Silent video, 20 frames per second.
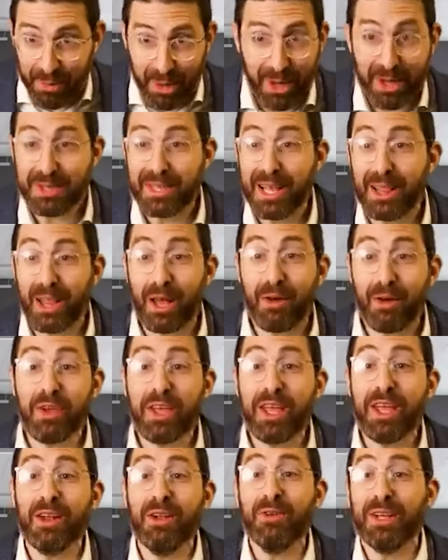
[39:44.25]
because they love
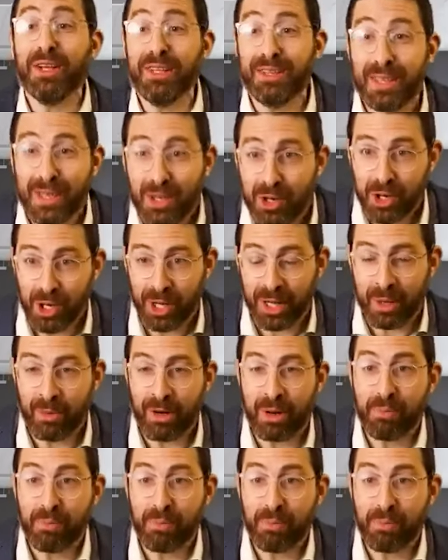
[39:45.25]
the kid unconditionally.